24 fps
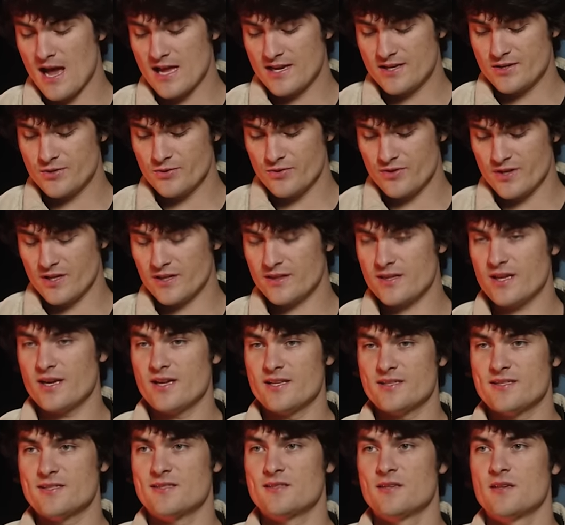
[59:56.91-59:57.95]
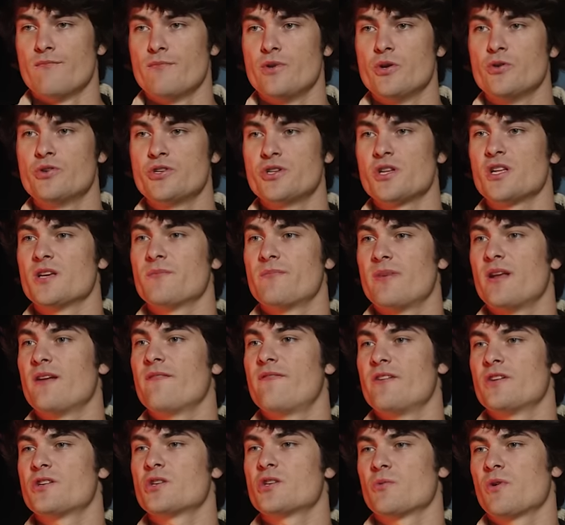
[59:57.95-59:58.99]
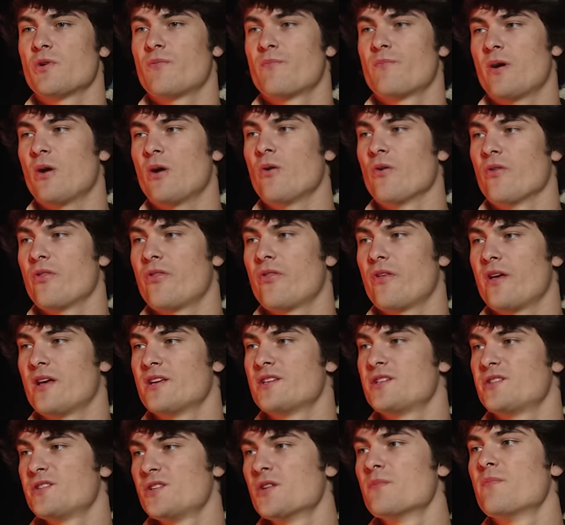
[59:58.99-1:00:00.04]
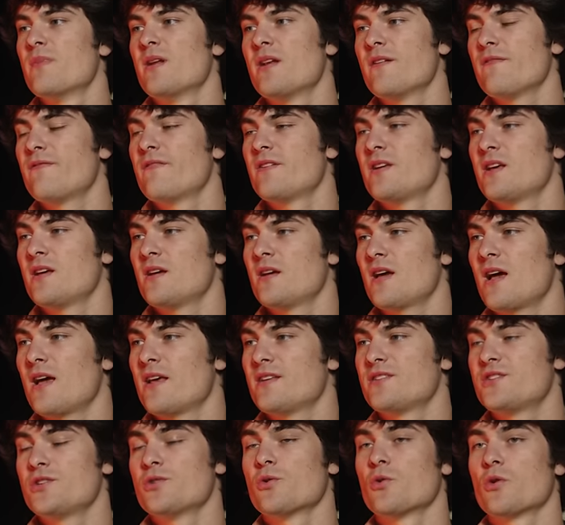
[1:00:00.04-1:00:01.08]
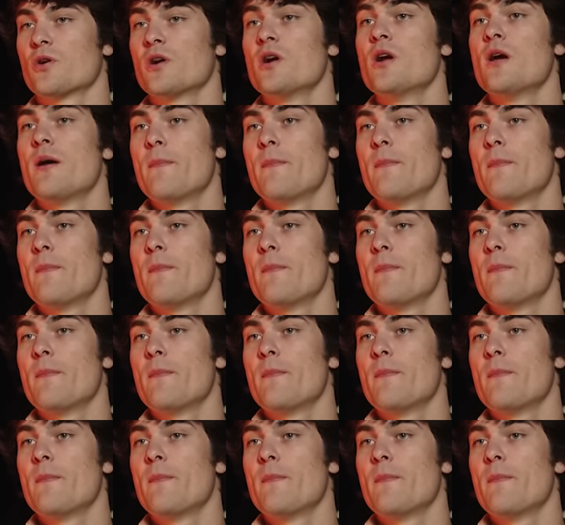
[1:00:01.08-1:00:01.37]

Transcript: I do think that it's mutually beneficial with both, as your benefit, as your